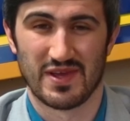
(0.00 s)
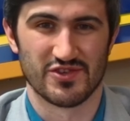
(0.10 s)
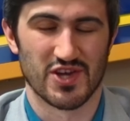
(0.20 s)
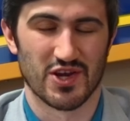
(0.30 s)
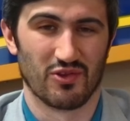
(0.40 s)
You have
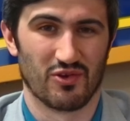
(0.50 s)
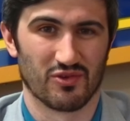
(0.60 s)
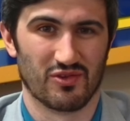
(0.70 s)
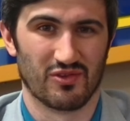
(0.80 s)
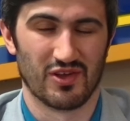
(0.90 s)
to check your
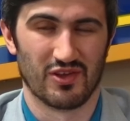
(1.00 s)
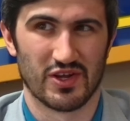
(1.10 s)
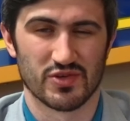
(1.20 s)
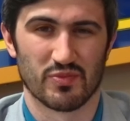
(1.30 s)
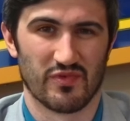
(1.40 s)
local
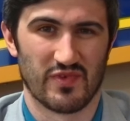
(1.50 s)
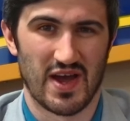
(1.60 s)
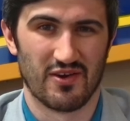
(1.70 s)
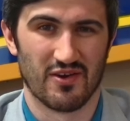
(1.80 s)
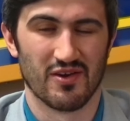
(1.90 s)
electric
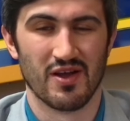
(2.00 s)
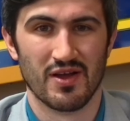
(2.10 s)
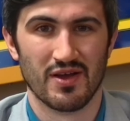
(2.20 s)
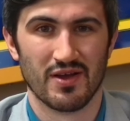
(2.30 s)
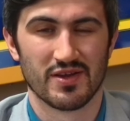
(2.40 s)
provider.
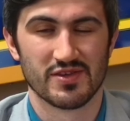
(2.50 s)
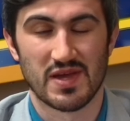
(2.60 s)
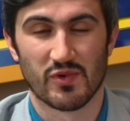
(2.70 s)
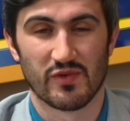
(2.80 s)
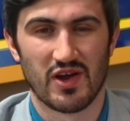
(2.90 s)
There's a
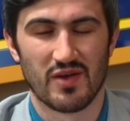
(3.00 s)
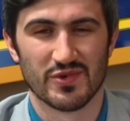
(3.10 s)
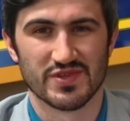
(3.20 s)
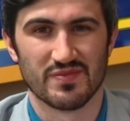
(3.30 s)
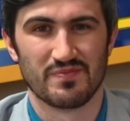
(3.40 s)
lot more
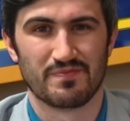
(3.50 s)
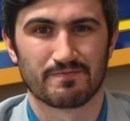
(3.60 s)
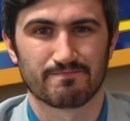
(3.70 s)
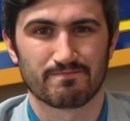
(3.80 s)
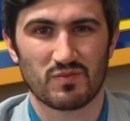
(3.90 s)
variables than
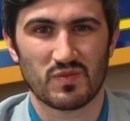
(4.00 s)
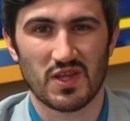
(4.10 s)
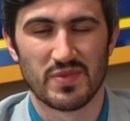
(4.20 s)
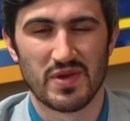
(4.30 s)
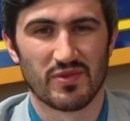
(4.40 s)

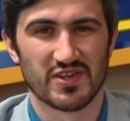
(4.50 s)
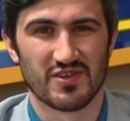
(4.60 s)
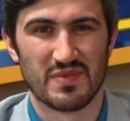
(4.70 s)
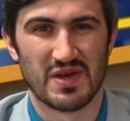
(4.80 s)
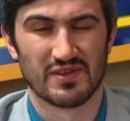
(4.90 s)
people like
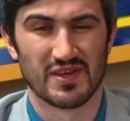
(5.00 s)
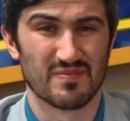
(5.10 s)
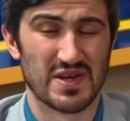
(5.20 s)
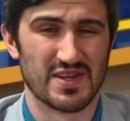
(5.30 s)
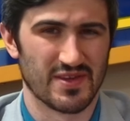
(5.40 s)
to admit,
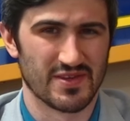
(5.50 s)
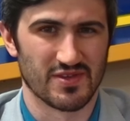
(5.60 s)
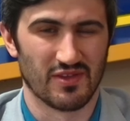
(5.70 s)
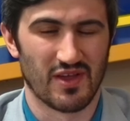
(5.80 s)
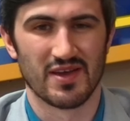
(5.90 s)
like many things
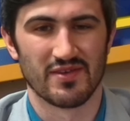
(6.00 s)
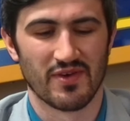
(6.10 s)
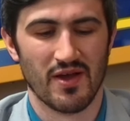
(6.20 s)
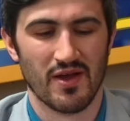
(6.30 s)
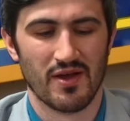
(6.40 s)
in life.
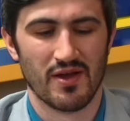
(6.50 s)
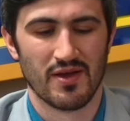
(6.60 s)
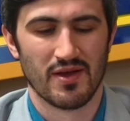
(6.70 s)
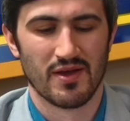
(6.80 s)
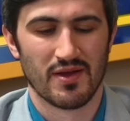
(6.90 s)

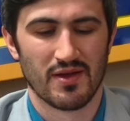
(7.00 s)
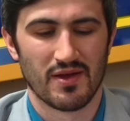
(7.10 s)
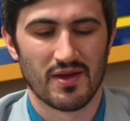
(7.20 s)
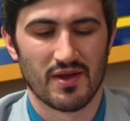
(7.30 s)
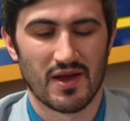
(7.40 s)

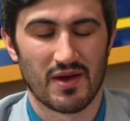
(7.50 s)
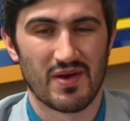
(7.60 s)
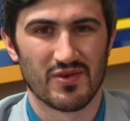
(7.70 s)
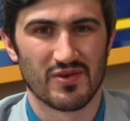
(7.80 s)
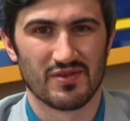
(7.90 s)

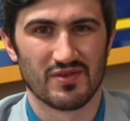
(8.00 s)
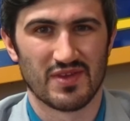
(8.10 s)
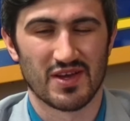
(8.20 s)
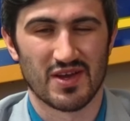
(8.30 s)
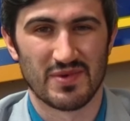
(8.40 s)
However,
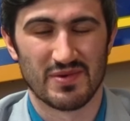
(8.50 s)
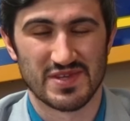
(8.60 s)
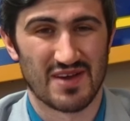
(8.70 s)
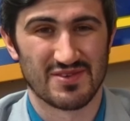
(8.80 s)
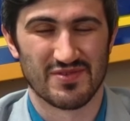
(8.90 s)
that company
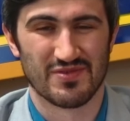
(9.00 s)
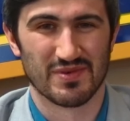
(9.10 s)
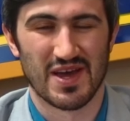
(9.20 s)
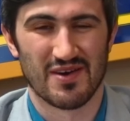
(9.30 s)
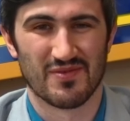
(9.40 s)
was ousted
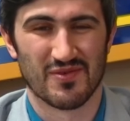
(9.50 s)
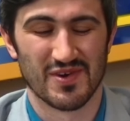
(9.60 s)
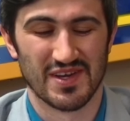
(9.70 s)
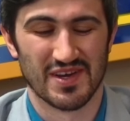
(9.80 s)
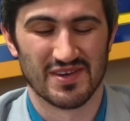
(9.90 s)
from
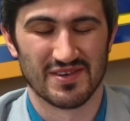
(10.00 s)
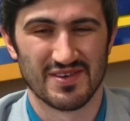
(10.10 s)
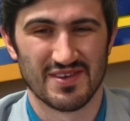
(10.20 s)
California.